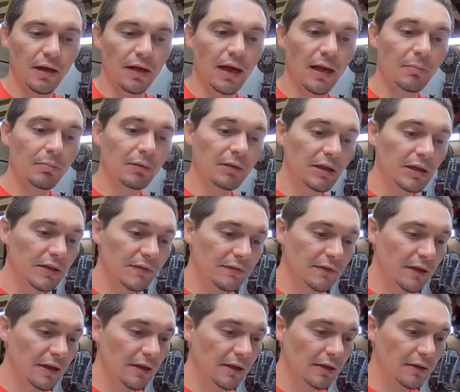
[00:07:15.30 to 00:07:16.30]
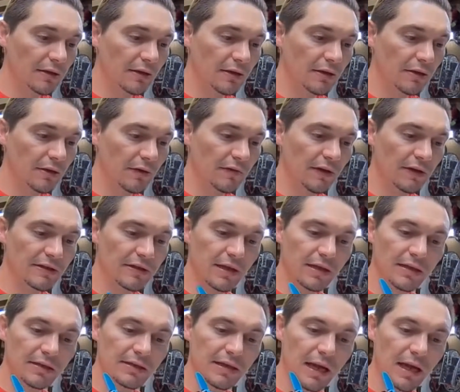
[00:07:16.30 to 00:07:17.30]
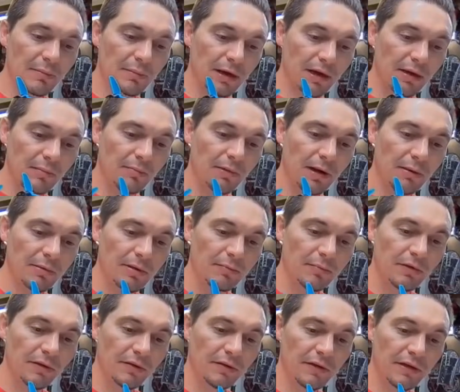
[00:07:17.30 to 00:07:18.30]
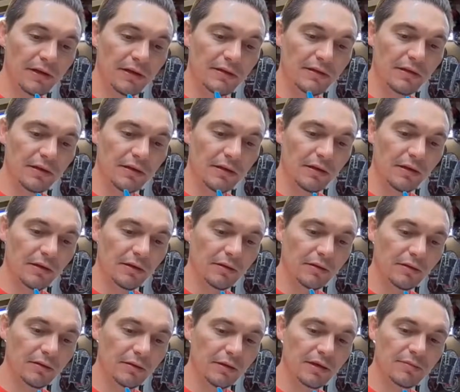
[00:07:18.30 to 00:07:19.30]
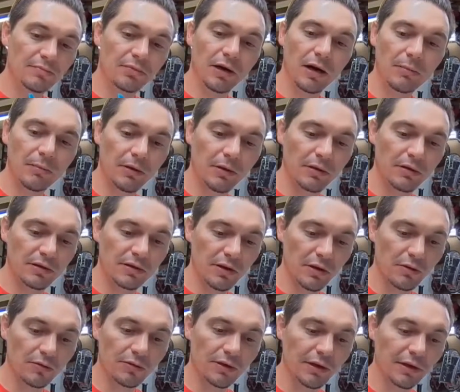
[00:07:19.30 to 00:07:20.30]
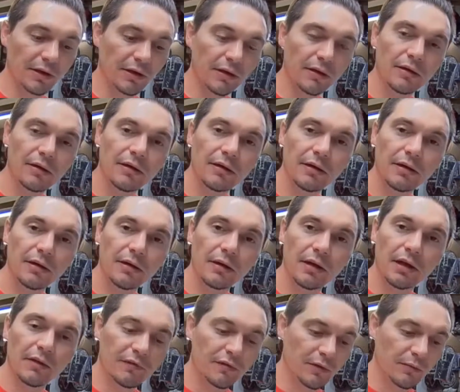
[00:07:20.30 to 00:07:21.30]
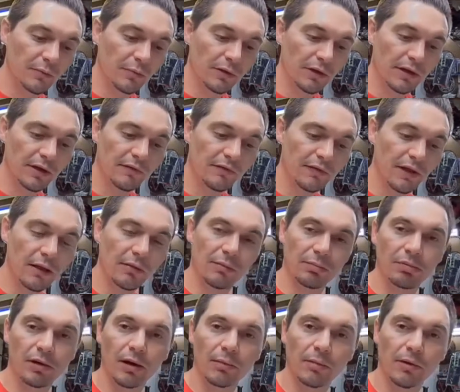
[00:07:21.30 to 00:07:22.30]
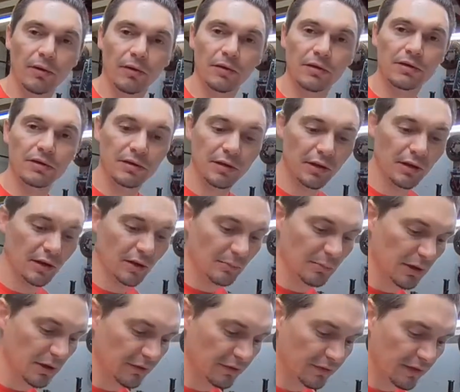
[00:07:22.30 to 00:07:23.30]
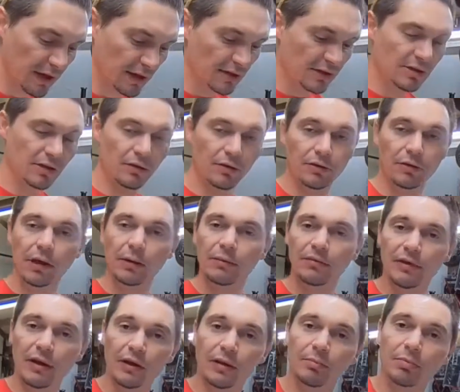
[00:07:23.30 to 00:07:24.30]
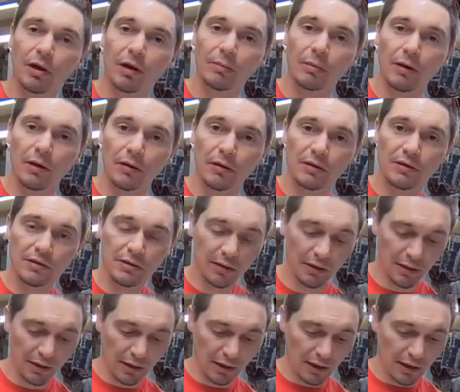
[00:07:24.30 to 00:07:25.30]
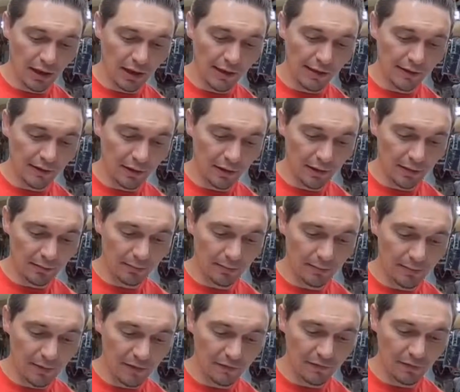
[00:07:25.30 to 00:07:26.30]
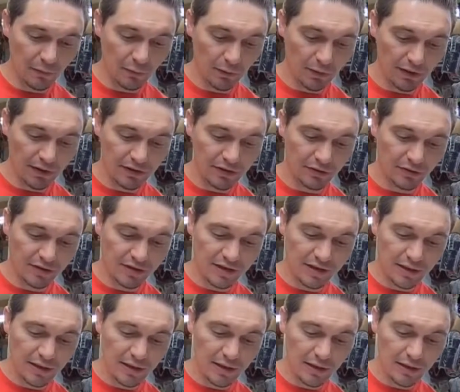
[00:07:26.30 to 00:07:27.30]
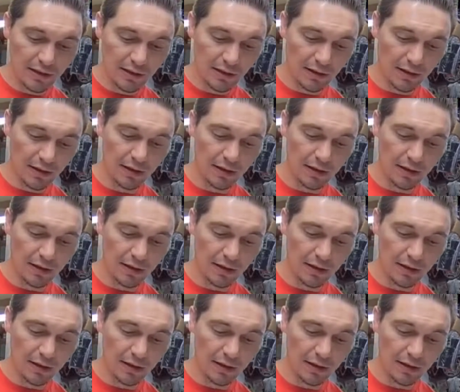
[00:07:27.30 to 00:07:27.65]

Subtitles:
And I believe that, you know, if I take the time, I can probably put these prop guards on here if you wanted to fly with prop guards. But it flies so great without the prop guards. And if you're wanting to see